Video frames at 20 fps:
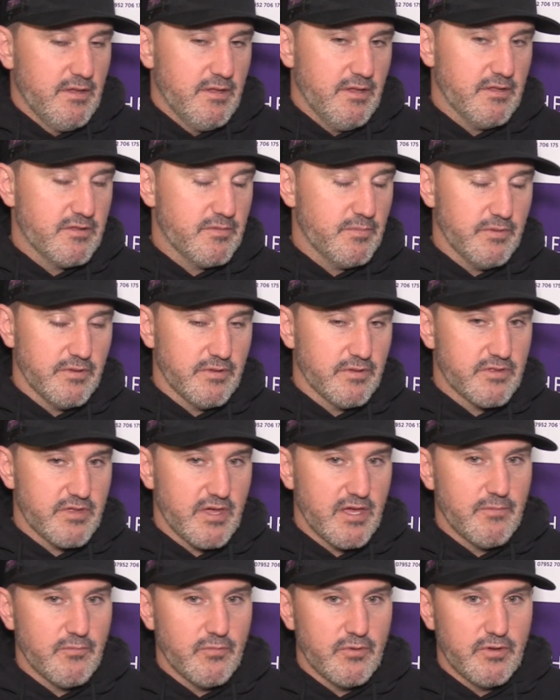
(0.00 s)
It's been the
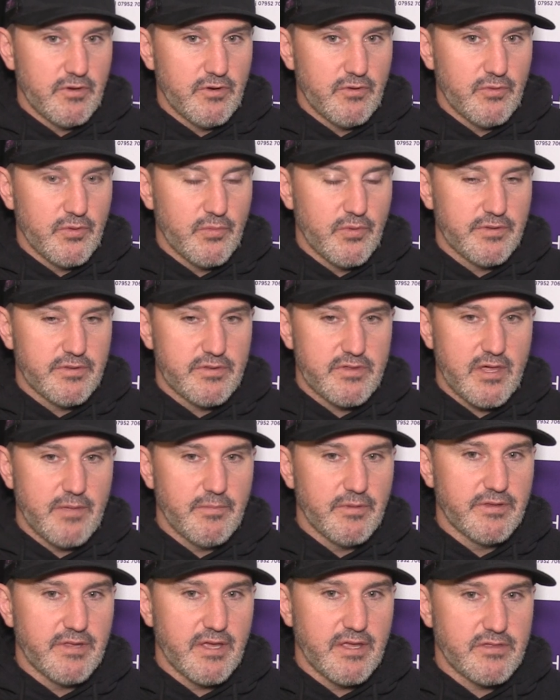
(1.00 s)
same. We you know we want the
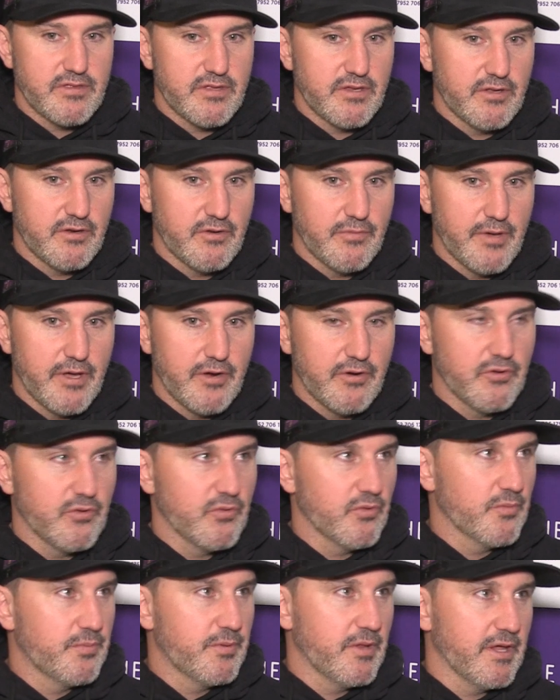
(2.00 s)
same intensity no matter who
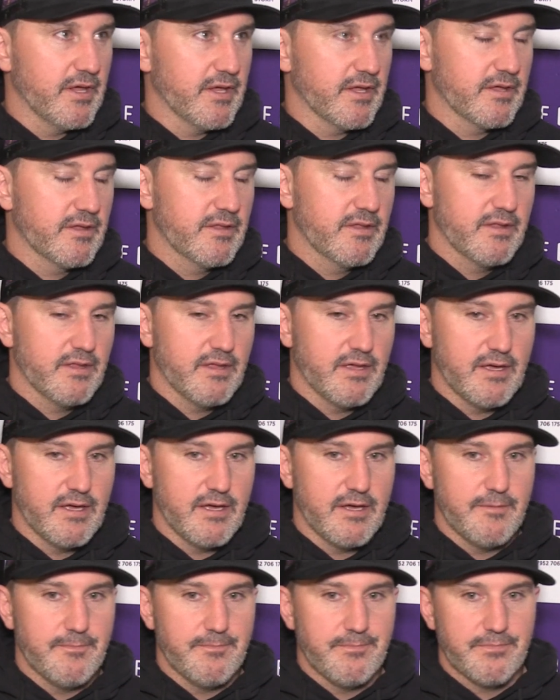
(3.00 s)
we're playing.
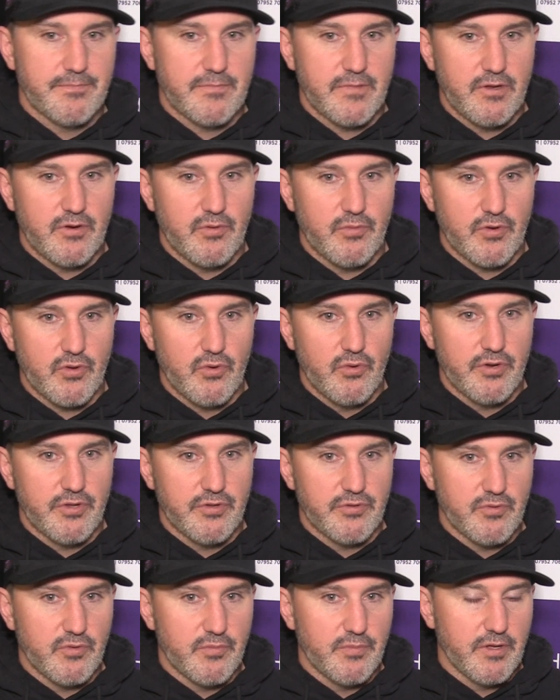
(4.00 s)
Um, you know, we're going
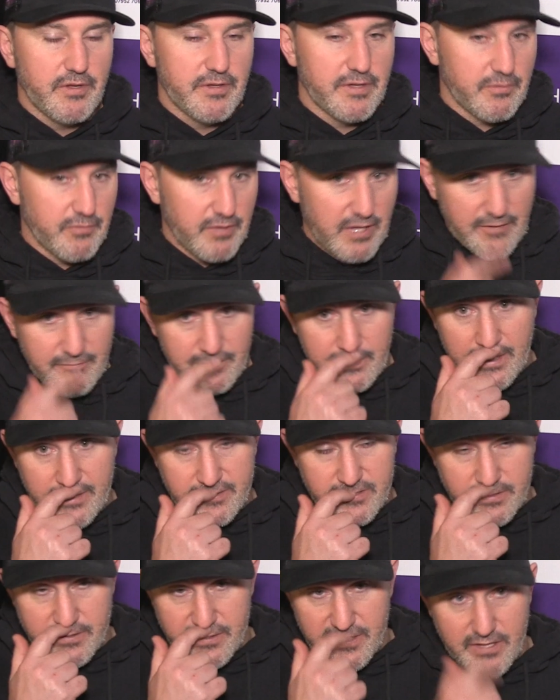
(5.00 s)
into a building we haven't
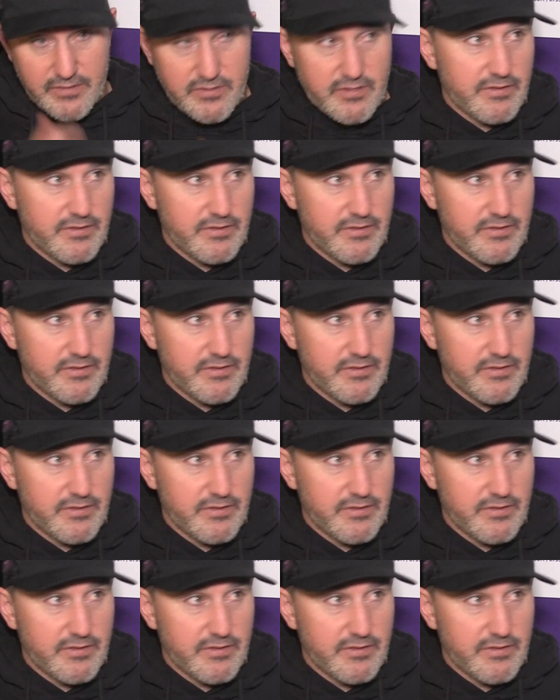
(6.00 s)
had success